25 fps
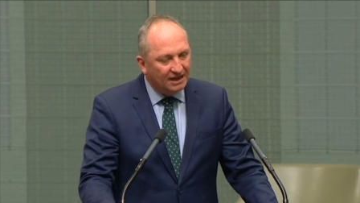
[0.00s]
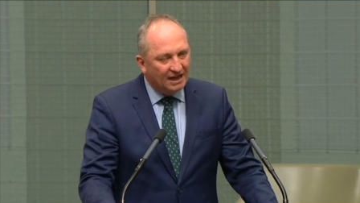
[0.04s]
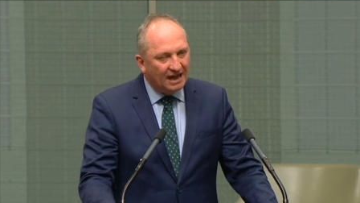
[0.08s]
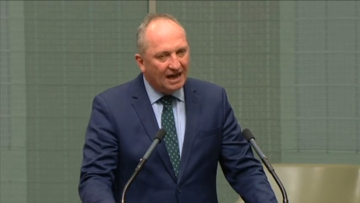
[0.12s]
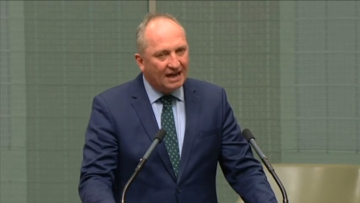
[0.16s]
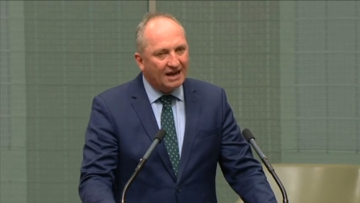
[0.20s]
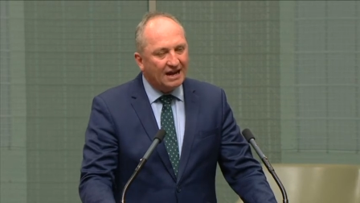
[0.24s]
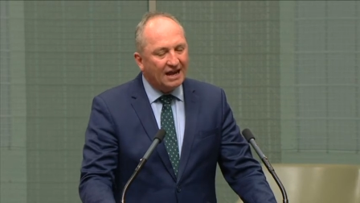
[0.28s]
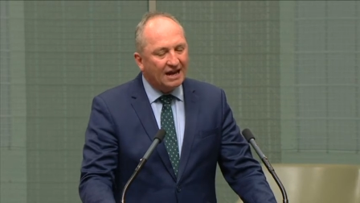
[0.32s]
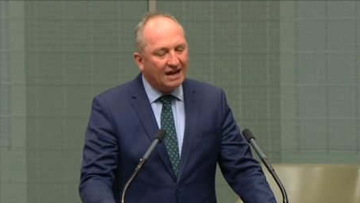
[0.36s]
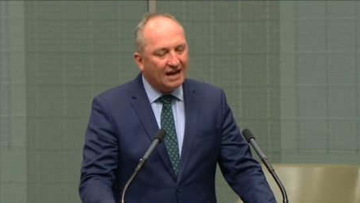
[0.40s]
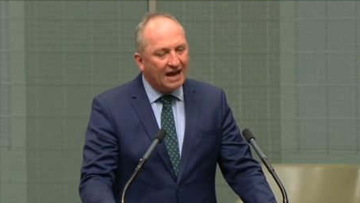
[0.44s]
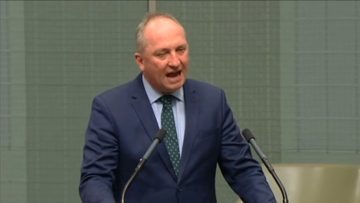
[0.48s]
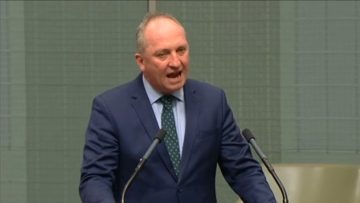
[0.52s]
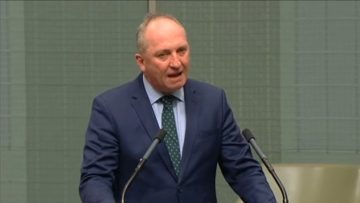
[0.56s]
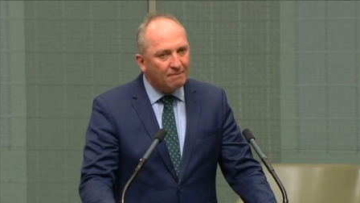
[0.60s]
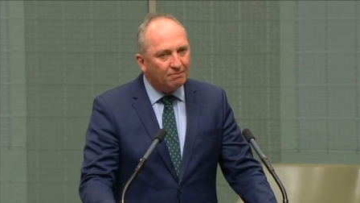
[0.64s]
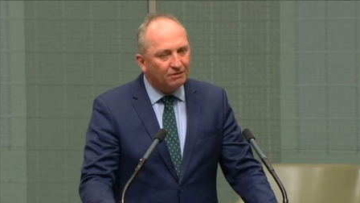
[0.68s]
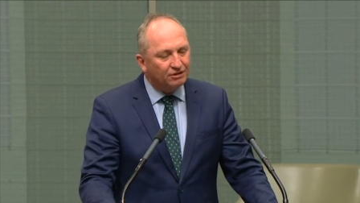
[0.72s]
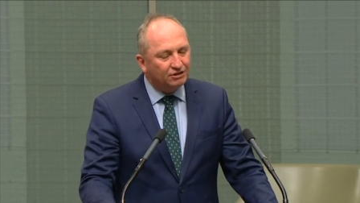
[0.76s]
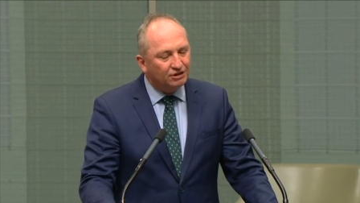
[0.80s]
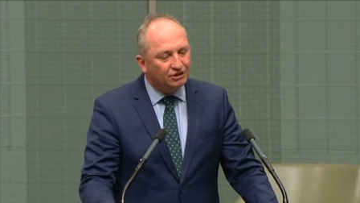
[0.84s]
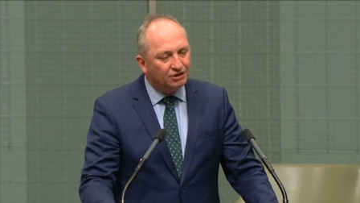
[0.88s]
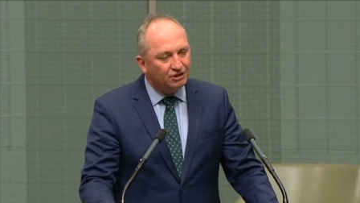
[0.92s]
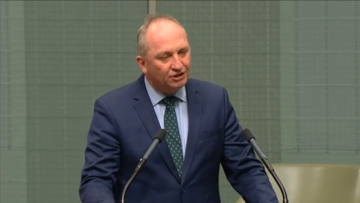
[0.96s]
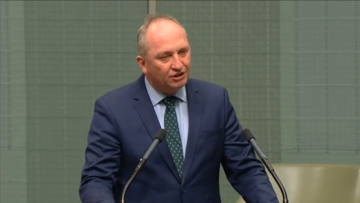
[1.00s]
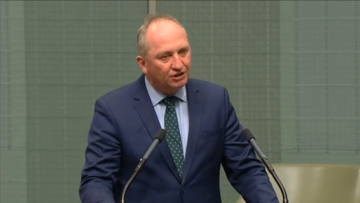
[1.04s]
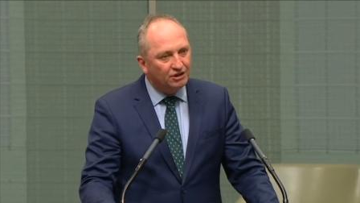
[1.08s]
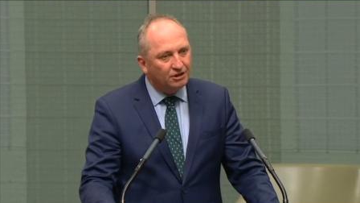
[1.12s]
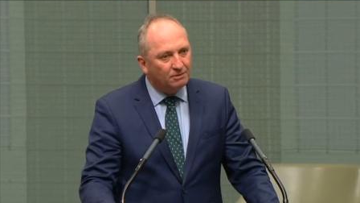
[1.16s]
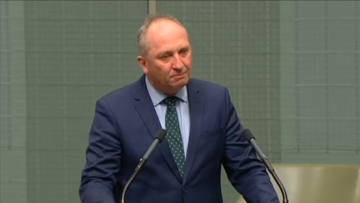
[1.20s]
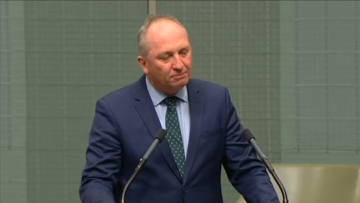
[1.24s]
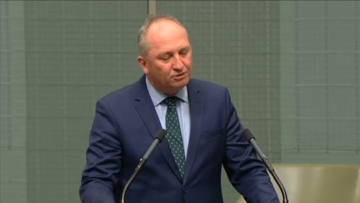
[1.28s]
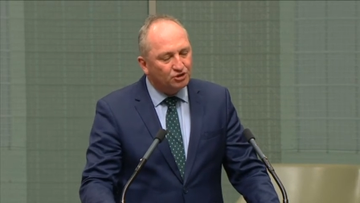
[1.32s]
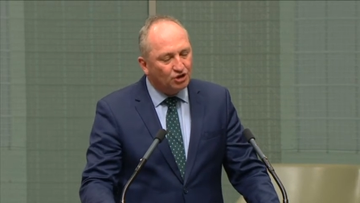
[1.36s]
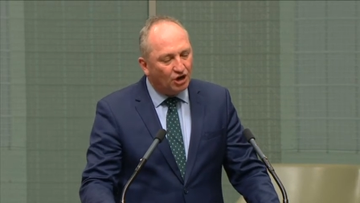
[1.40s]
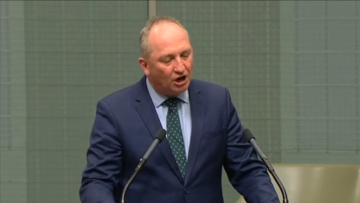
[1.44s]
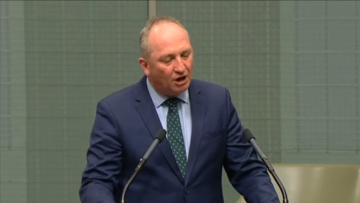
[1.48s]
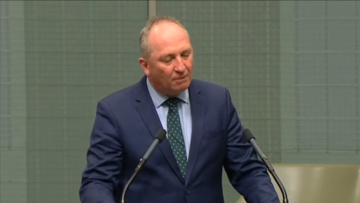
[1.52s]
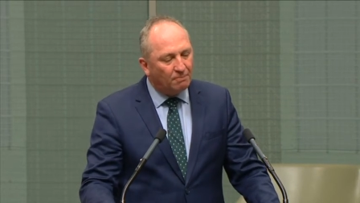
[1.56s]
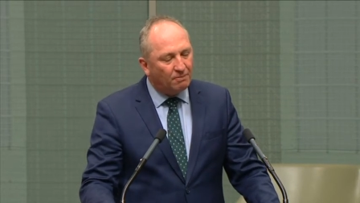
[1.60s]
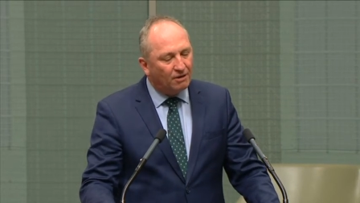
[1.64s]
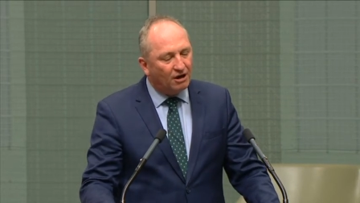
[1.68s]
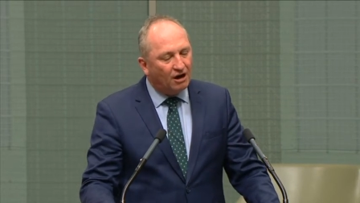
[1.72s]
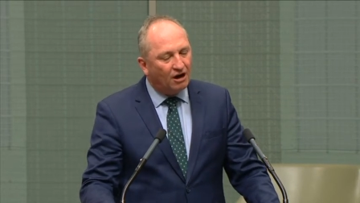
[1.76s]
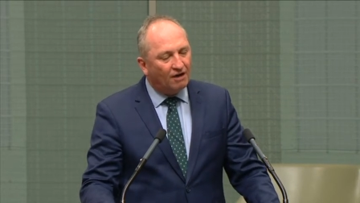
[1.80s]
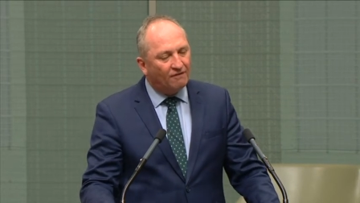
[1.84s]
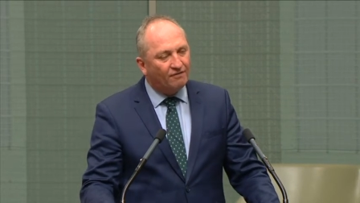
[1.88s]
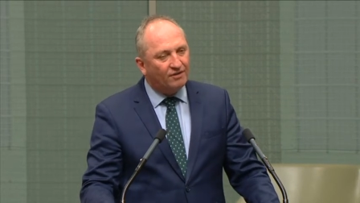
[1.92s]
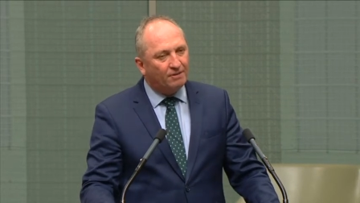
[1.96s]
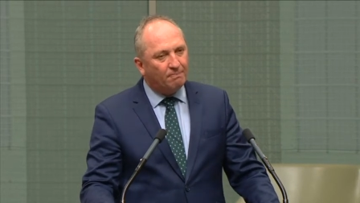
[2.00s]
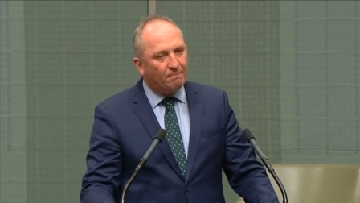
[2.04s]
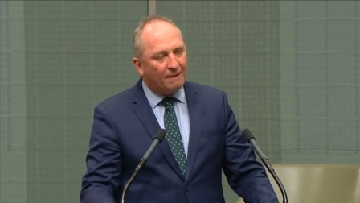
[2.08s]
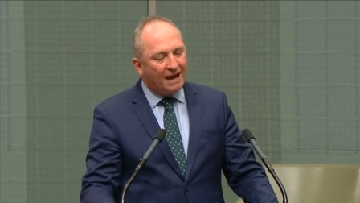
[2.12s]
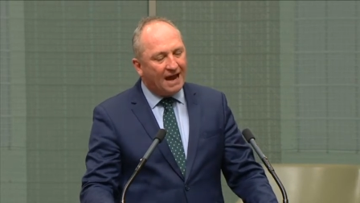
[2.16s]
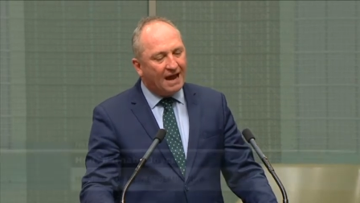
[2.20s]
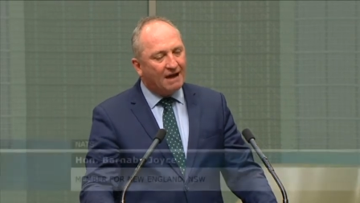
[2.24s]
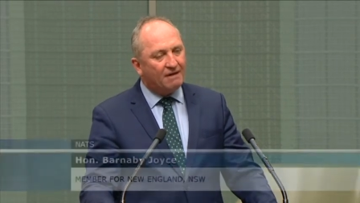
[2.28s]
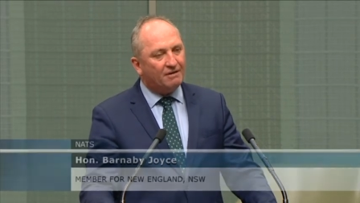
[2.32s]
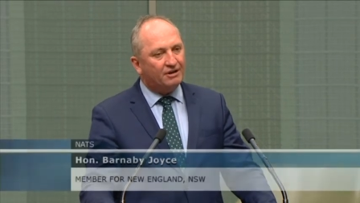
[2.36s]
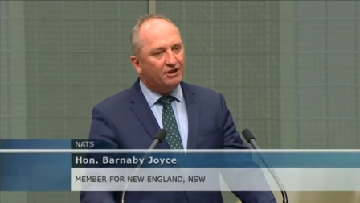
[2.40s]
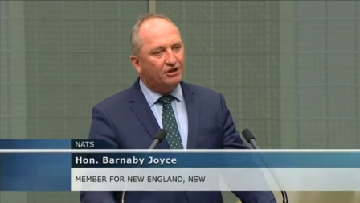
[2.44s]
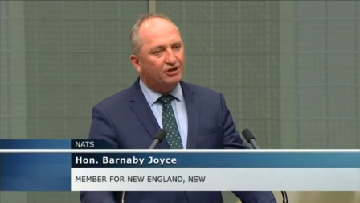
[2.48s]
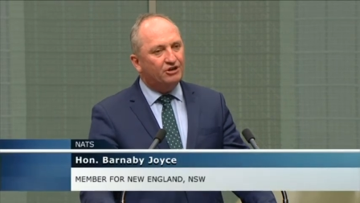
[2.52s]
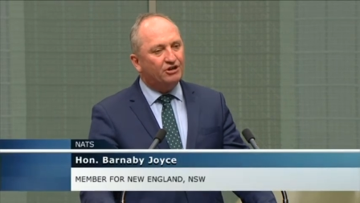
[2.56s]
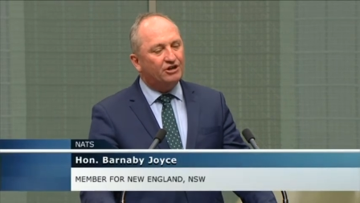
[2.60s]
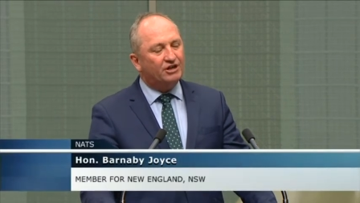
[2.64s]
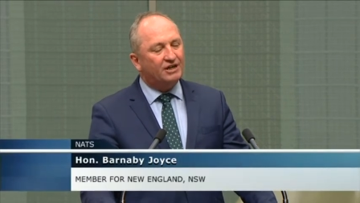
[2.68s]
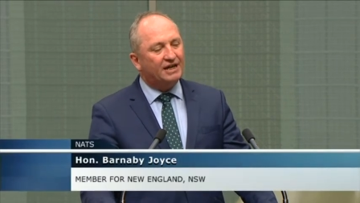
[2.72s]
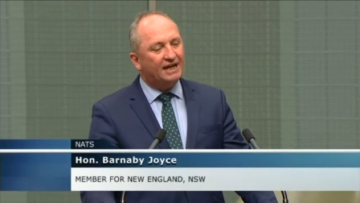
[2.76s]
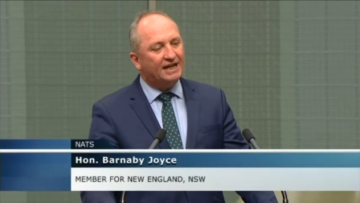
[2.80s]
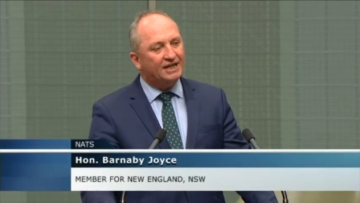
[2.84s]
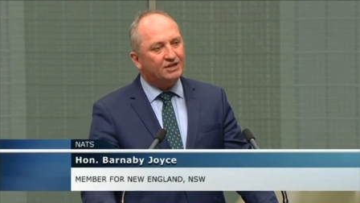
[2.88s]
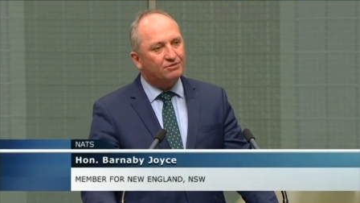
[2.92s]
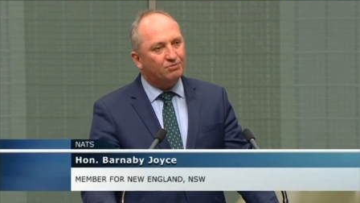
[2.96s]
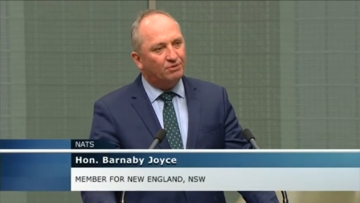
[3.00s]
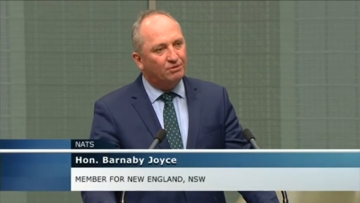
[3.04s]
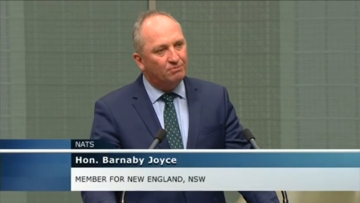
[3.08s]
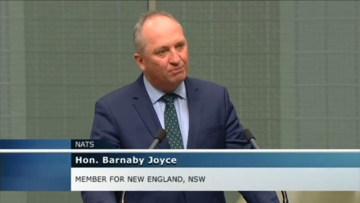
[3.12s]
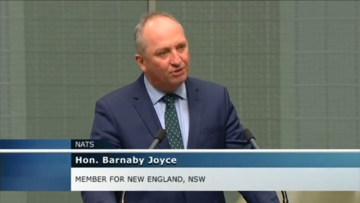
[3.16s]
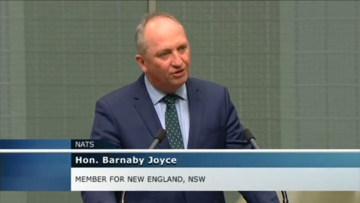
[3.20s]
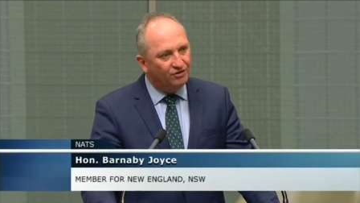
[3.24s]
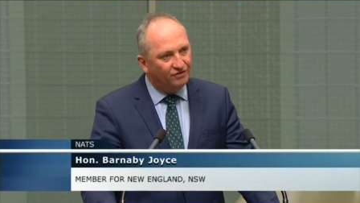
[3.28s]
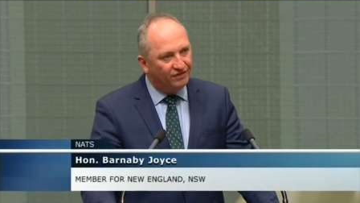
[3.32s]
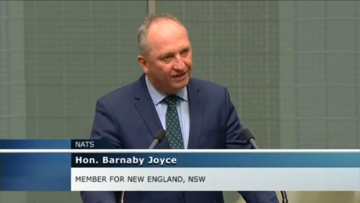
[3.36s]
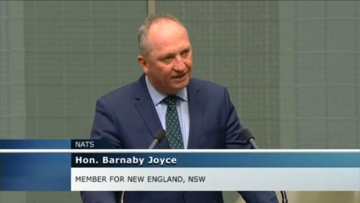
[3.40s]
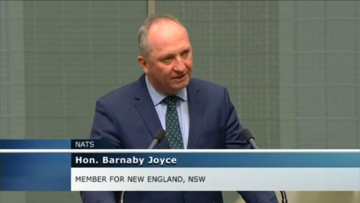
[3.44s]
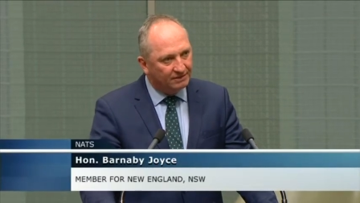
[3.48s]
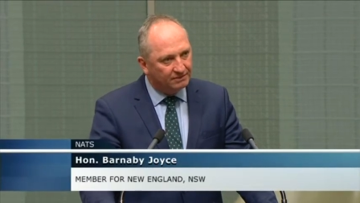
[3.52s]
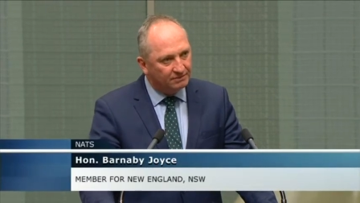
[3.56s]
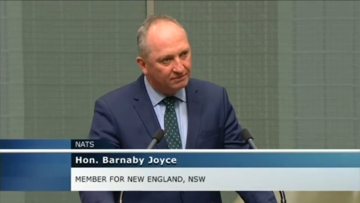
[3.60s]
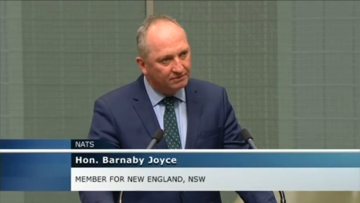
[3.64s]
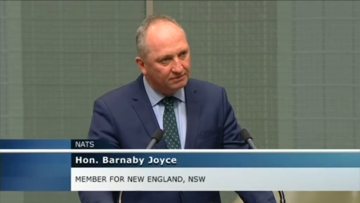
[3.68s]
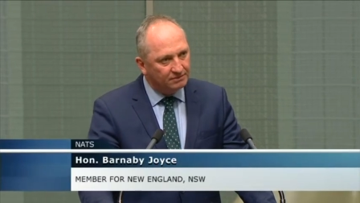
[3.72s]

and unable to do the job of the power unit it's removing.